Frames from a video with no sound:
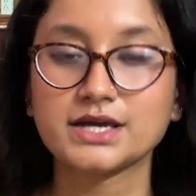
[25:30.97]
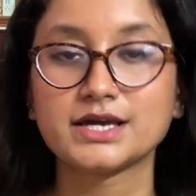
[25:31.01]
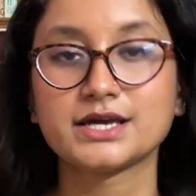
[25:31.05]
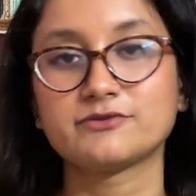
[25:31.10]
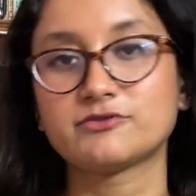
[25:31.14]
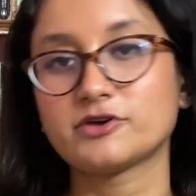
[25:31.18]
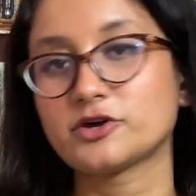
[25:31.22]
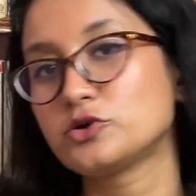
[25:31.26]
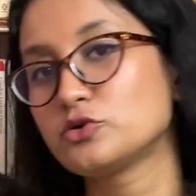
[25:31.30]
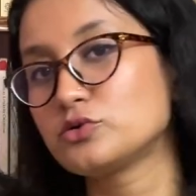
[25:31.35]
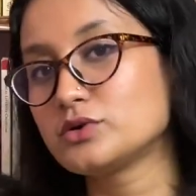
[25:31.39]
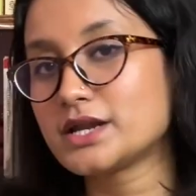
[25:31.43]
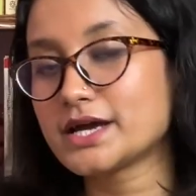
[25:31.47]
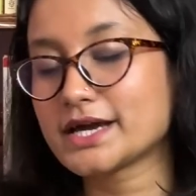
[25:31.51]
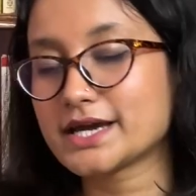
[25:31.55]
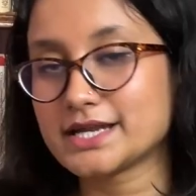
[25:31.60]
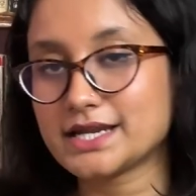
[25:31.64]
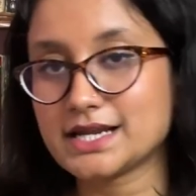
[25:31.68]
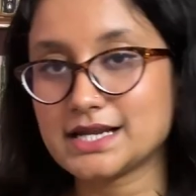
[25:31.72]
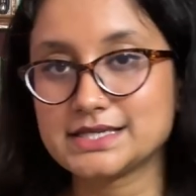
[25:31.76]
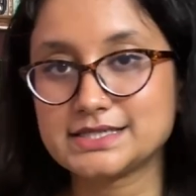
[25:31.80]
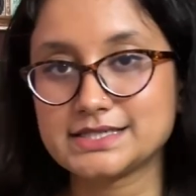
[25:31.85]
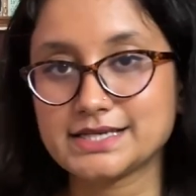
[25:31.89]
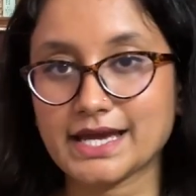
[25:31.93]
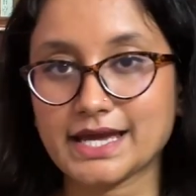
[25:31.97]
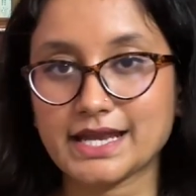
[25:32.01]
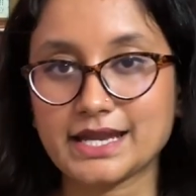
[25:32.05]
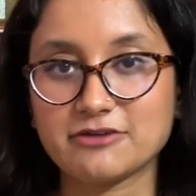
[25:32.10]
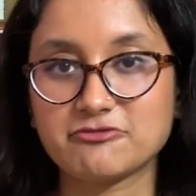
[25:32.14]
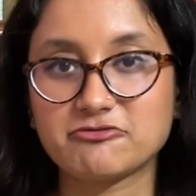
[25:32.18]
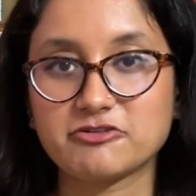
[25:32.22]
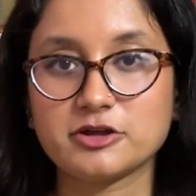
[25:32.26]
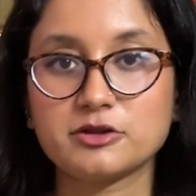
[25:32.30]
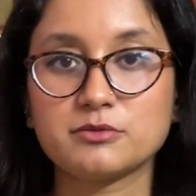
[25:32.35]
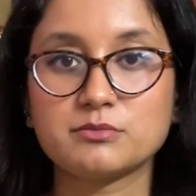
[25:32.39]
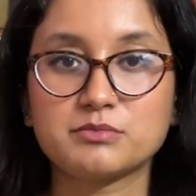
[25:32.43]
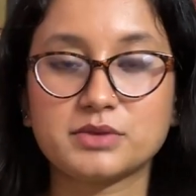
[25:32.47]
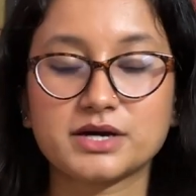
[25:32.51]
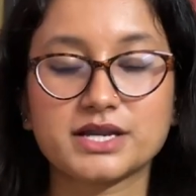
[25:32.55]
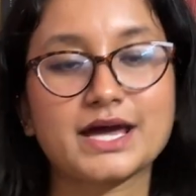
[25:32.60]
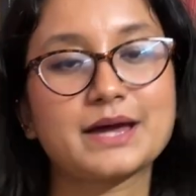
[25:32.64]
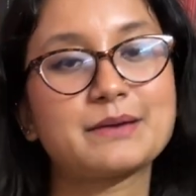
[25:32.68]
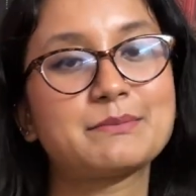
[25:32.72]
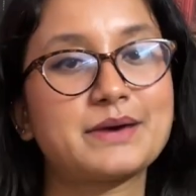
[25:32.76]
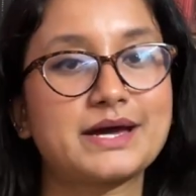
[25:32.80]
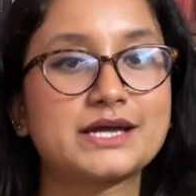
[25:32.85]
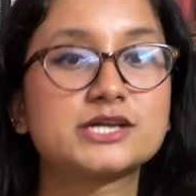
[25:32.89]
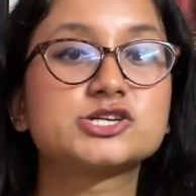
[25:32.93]
If I don't like it, I'll DNF it, but
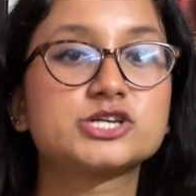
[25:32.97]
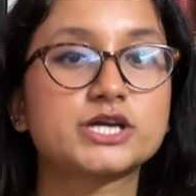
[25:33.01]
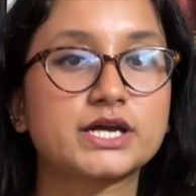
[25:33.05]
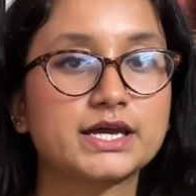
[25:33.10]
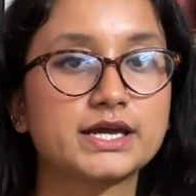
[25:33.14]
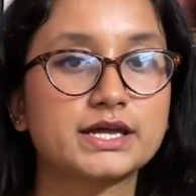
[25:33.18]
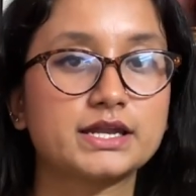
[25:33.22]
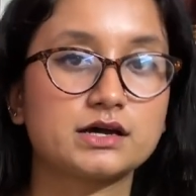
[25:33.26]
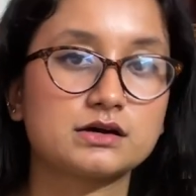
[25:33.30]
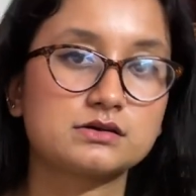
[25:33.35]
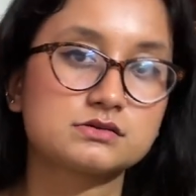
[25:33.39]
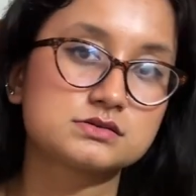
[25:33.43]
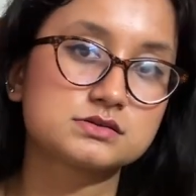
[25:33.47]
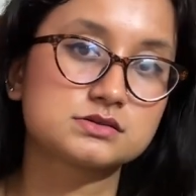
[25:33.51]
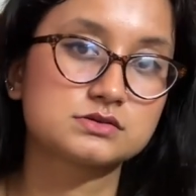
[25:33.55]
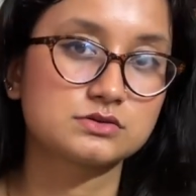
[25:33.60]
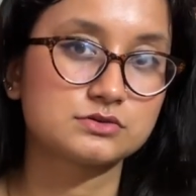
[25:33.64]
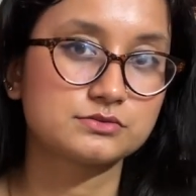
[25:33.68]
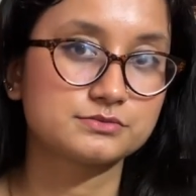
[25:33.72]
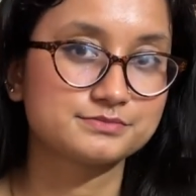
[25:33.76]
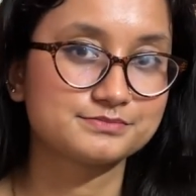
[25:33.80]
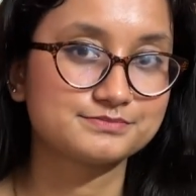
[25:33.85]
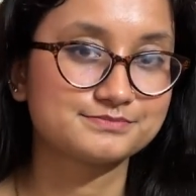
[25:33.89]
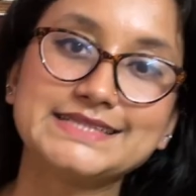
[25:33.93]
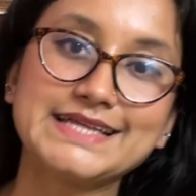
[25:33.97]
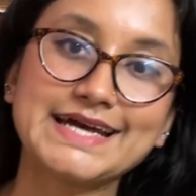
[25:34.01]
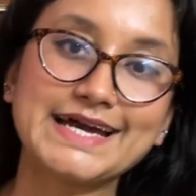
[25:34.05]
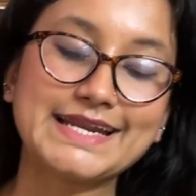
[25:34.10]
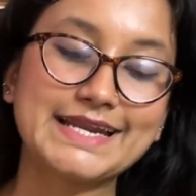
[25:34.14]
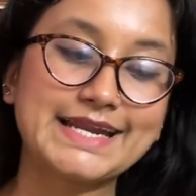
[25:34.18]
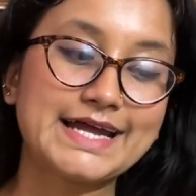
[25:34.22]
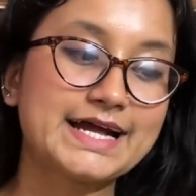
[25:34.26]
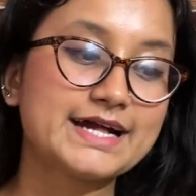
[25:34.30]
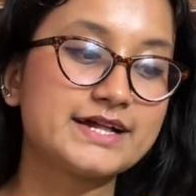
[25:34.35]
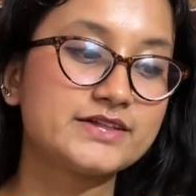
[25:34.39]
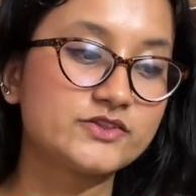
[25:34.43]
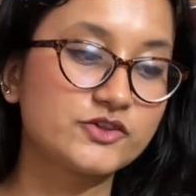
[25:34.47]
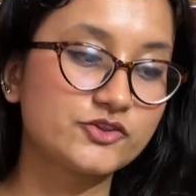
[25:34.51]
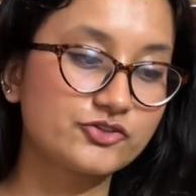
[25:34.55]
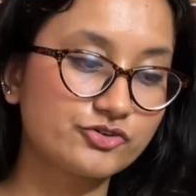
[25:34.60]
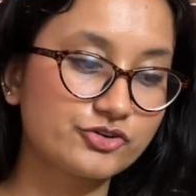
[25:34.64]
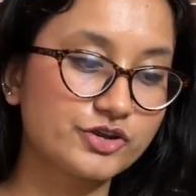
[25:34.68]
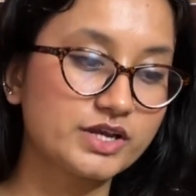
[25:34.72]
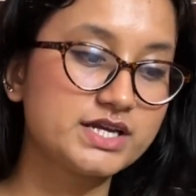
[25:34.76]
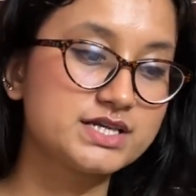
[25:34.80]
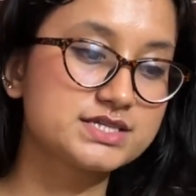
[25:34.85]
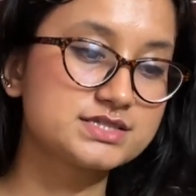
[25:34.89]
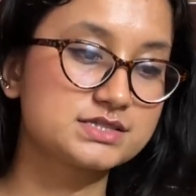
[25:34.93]
I might check it out. So then the
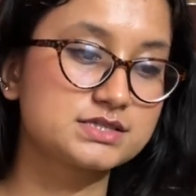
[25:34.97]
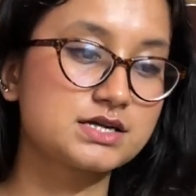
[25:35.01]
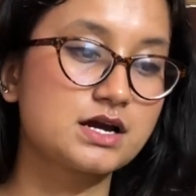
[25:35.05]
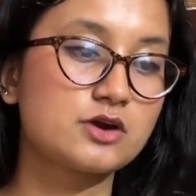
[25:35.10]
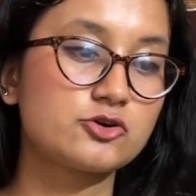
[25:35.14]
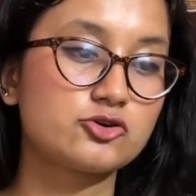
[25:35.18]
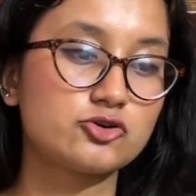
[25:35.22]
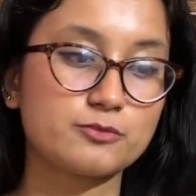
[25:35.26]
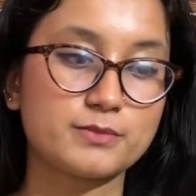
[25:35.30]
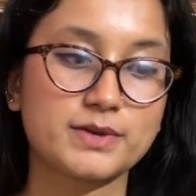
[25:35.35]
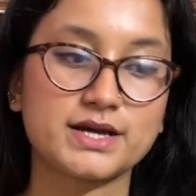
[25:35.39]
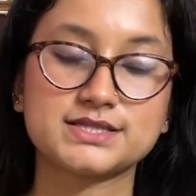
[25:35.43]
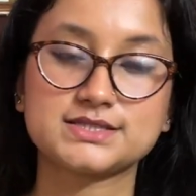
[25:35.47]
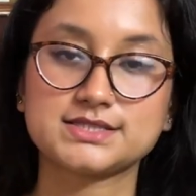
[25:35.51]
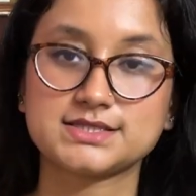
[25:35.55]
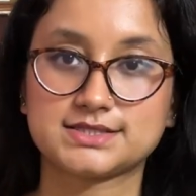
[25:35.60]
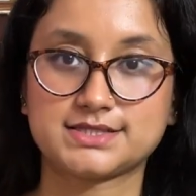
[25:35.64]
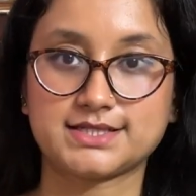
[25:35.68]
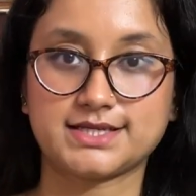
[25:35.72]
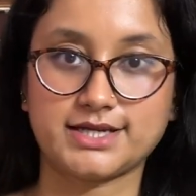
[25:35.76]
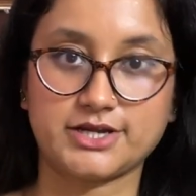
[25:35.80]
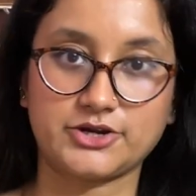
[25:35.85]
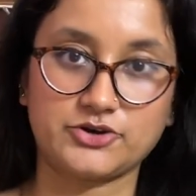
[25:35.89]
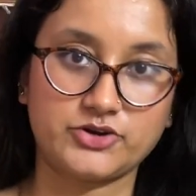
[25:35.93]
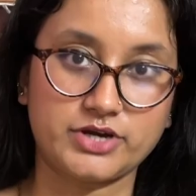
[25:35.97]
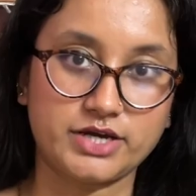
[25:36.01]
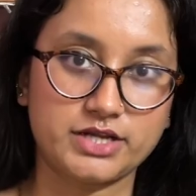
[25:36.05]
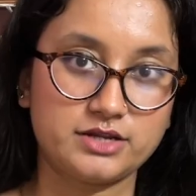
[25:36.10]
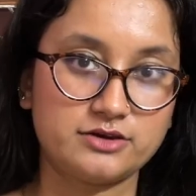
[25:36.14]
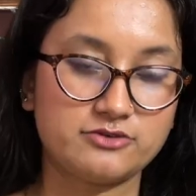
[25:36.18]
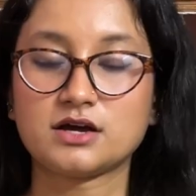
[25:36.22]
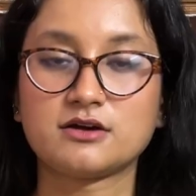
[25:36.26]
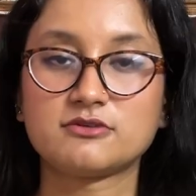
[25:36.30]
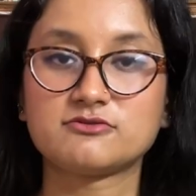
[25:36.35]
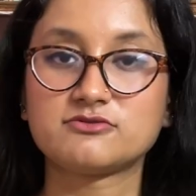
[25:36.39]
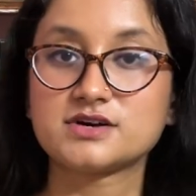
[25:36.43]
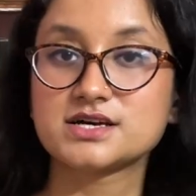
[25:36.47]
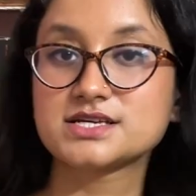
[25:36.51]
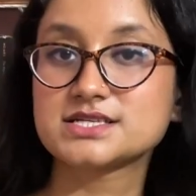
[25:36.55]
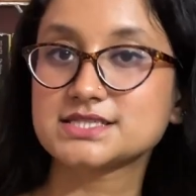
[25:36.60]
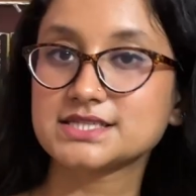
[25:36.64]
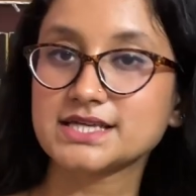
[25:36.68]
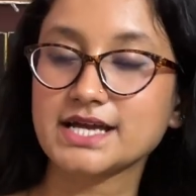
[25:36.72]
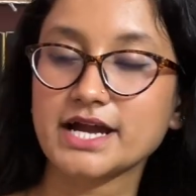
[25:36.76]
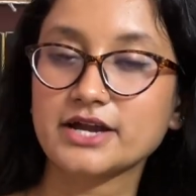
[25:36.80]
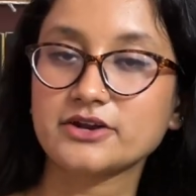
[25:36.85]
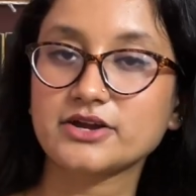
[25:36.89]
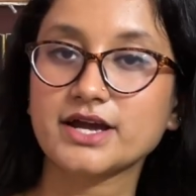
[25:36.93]
3-star romances that I read.
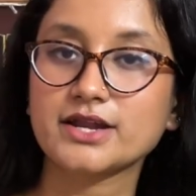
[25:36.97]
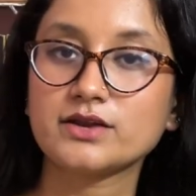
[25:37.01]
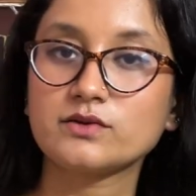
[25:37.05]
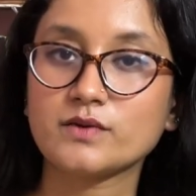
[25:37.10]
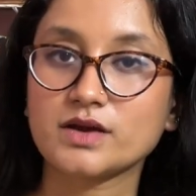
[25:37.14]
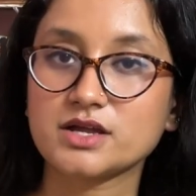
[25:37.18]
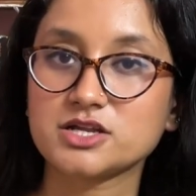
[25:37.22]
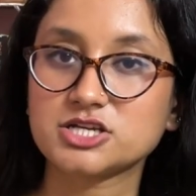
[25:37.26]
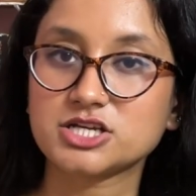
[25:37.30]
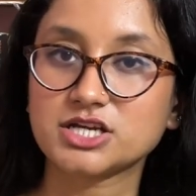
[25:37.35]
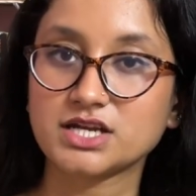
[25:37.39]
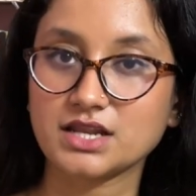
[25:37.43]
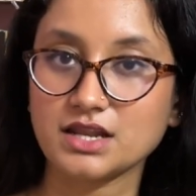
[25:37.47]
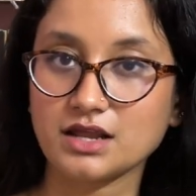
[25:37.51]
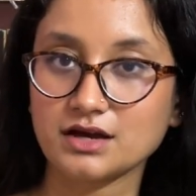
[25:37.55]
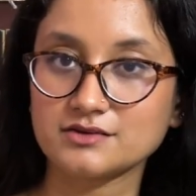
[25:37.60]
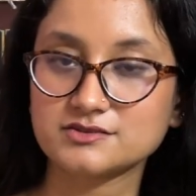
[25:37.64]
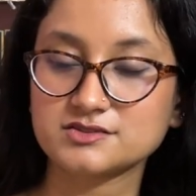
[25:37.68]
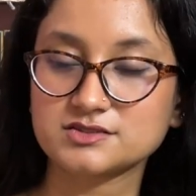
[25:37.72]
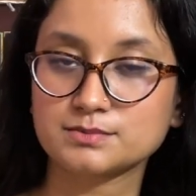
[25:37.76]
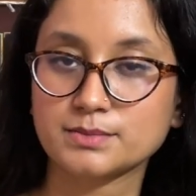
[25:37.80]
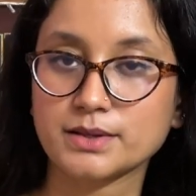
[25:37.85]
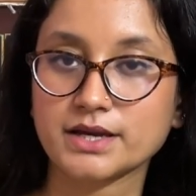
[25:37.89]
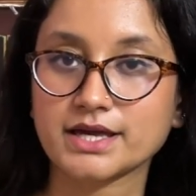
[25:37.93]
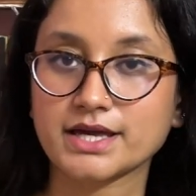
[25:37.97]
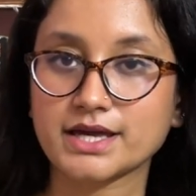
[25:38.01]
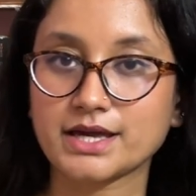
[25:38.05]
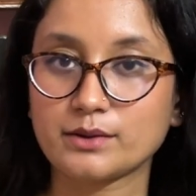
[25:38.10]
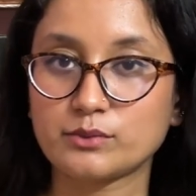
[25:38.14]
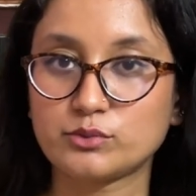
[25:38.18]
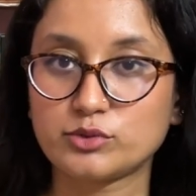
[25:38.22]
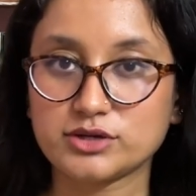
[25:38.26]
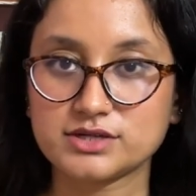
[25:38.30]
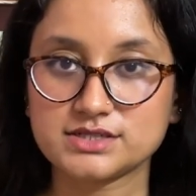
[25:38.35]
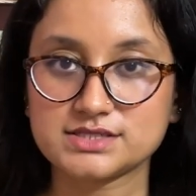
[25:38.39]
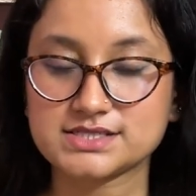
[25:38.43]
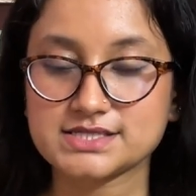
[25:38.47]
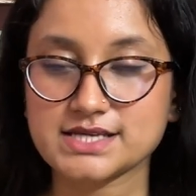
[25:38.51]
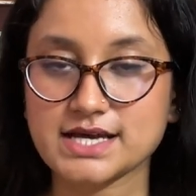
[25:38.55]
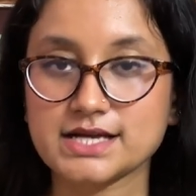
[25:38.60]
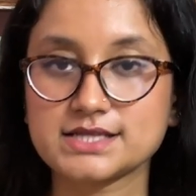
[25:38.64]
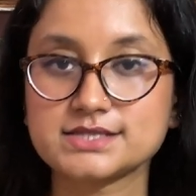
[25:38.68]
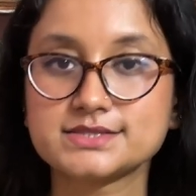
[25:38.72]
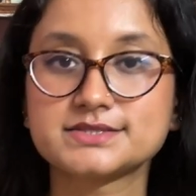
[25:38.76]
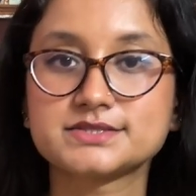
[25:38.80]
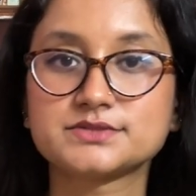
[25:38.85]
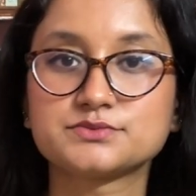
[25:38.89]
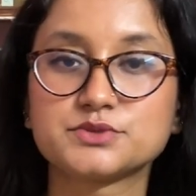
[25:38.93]
Firstly, I read When She Loves by Gabriel
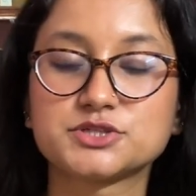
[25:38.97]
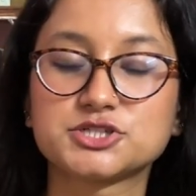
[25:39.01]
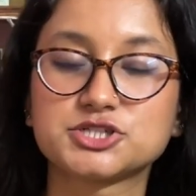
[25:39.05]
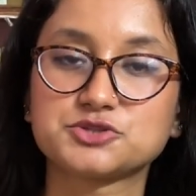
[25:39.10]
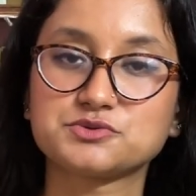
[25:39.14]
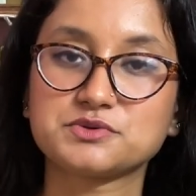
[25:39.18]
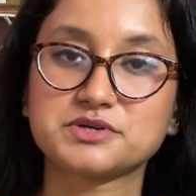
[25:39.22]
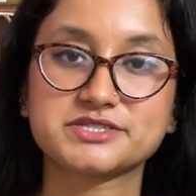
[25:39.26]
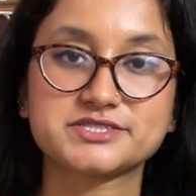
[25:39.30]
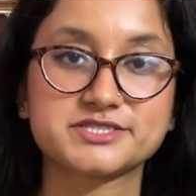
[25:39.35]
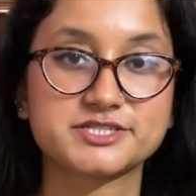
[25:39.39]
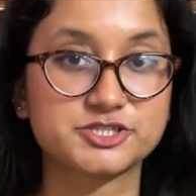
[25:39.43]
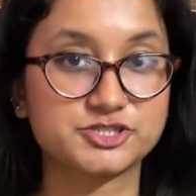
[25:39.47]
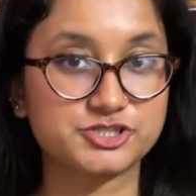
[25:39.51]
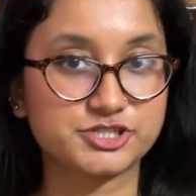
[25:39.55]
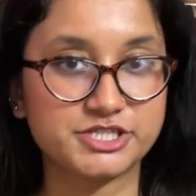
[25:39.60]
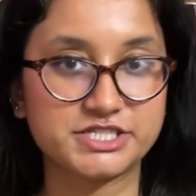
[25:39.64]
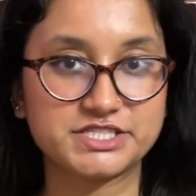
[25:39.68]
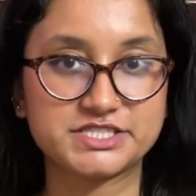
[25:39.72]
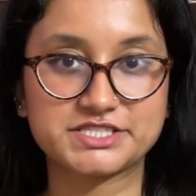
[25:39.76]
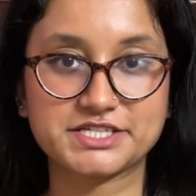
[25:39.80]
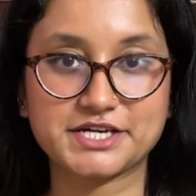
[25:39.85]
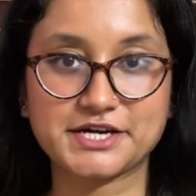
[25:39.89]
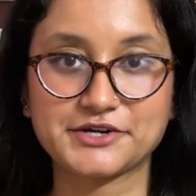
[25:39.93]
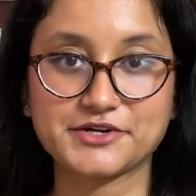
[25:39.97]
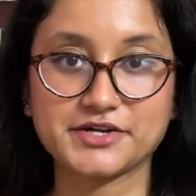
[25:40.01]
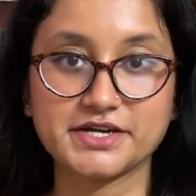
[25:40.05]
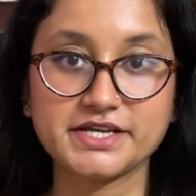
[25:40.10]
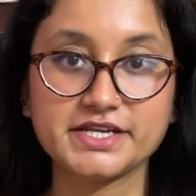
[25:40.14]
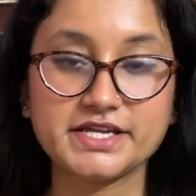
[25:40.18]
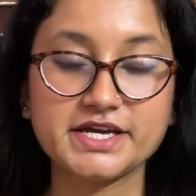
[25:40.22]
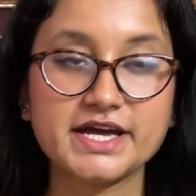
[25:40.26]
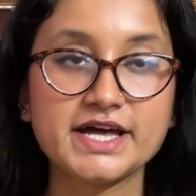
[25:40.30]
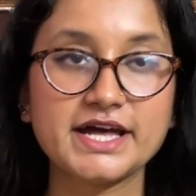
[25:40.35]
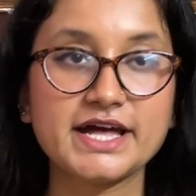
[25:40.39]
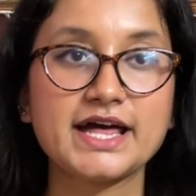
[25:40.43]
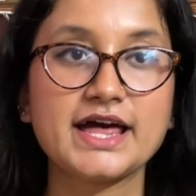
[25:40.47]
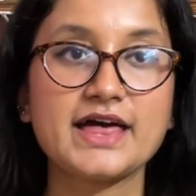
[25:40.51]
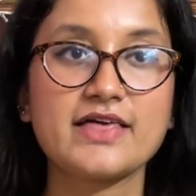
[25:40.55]
Sands, which was a 3-star read.